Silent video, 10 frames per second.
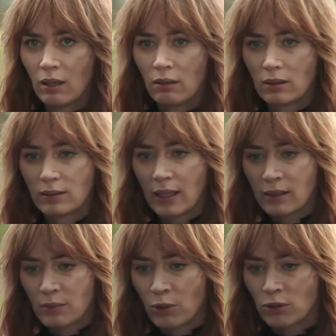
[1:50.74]
Well,
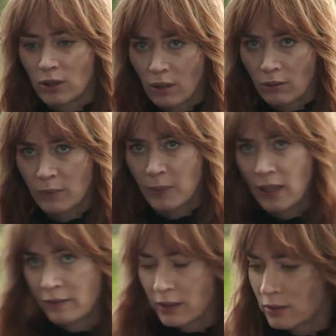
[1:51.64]
thanks much. You don't look
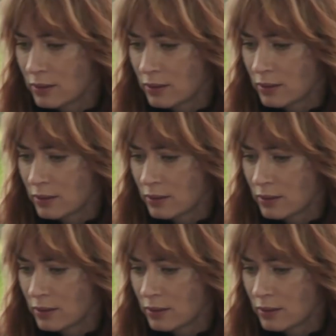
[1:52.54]
perfect yourself